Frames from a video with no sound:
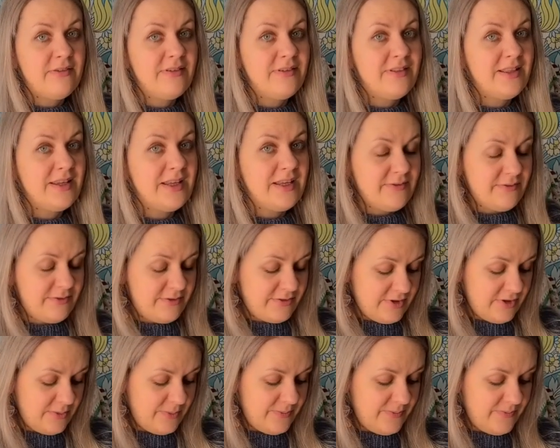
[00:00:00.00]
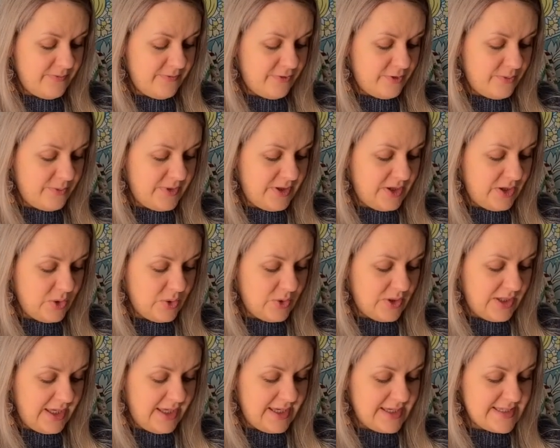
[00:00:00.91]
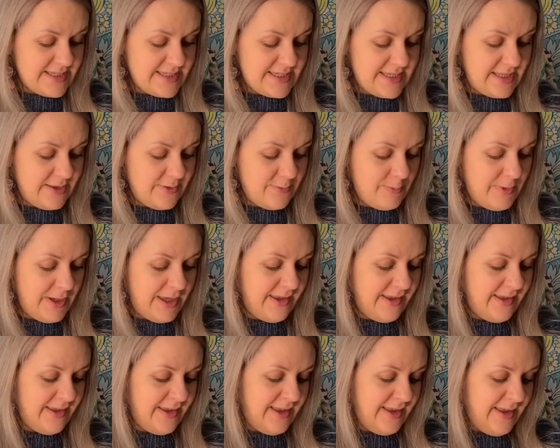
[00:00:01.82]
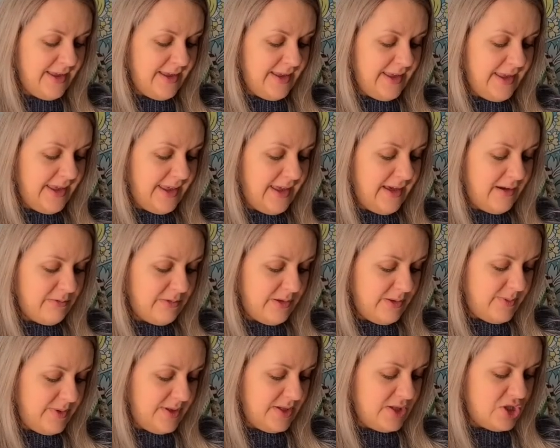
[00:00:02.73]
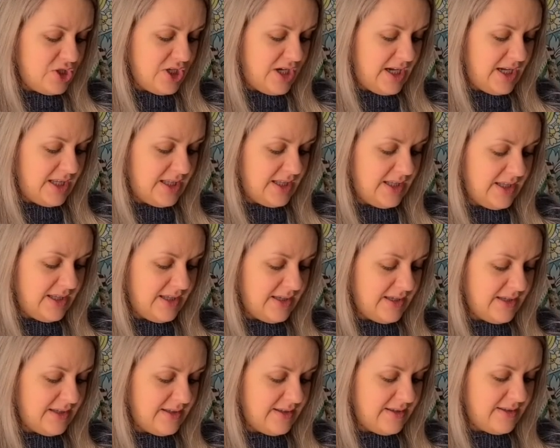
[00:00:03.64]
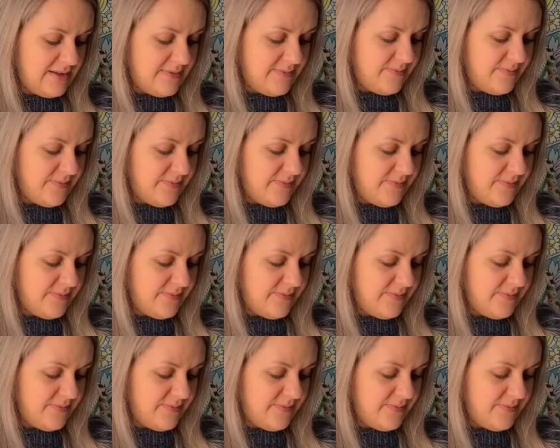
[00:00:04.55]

Lynn from the UK sent me. Yeah, we've been chatting and